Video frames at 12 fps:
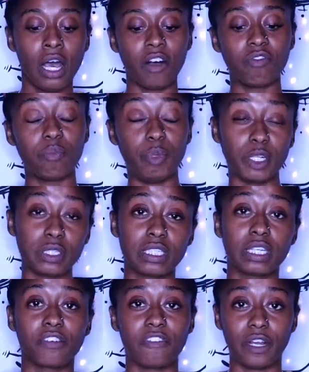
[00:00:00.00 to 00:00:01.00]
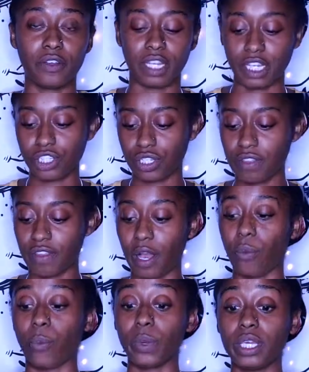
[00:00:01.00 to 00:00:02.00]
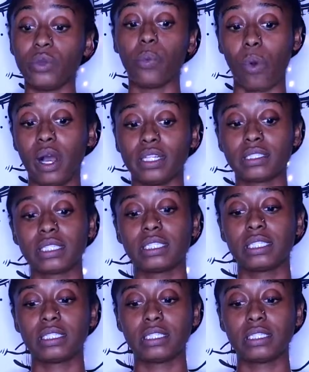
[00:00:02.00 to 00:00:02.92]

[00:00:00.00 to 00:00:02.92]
of building a foundation that we want